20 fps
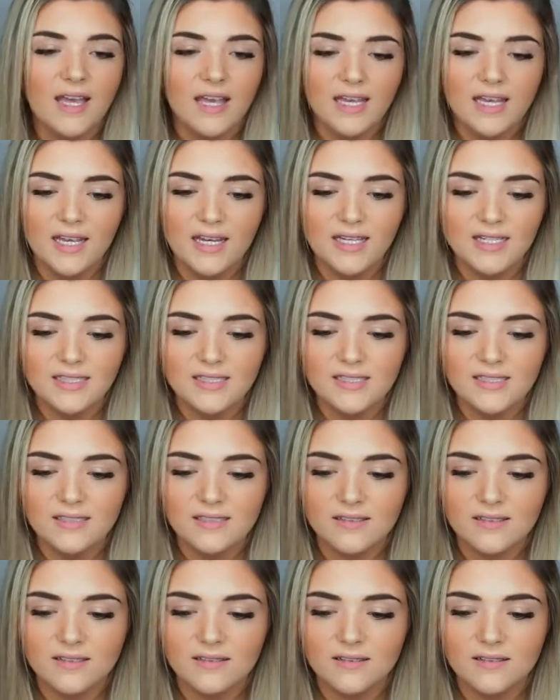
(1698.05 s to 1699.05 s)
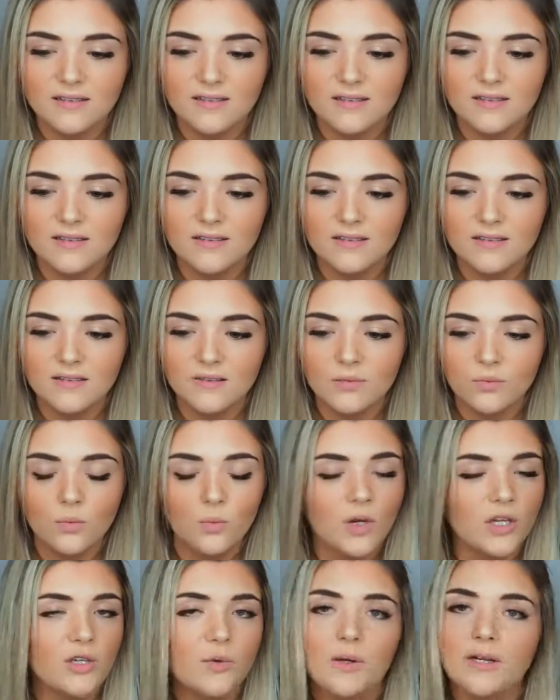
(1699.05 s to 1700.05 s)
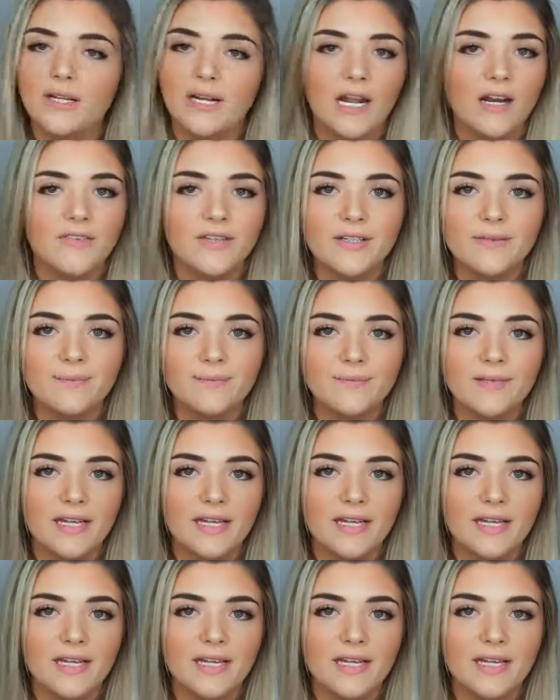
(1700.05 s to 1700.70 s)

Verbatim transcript: and what you want to get out of it.